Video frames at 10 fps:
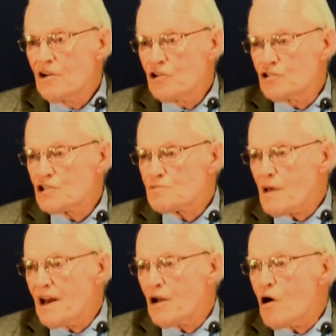who's
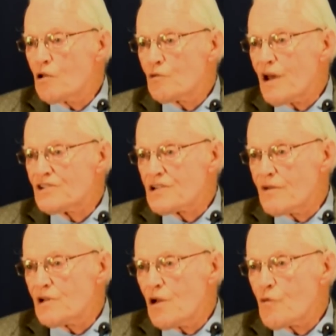explaining all the rest
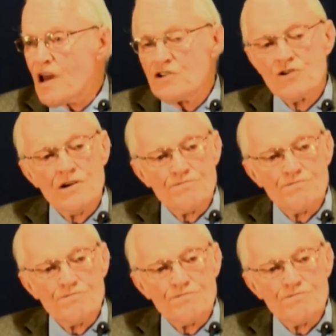of it in a way you can